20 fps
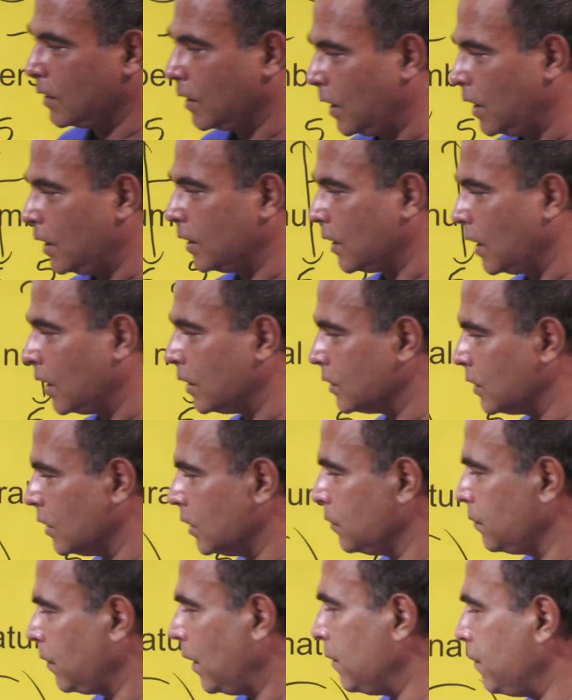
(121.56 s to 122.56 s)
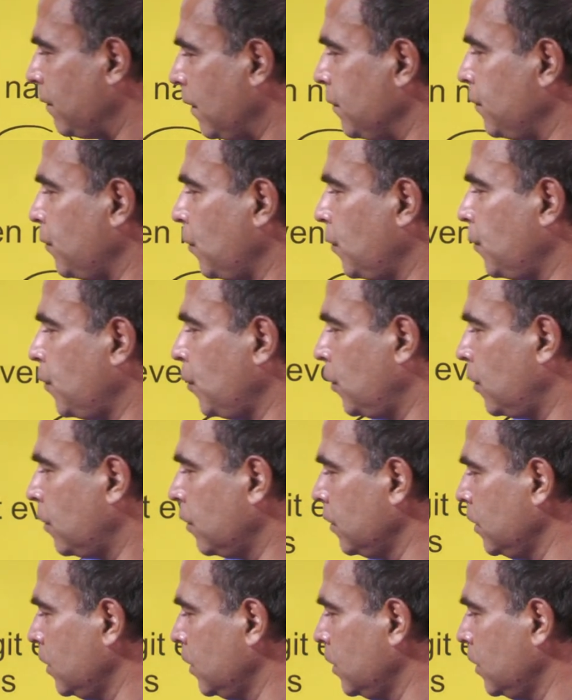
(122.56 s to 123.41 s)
the correct answer is 5544.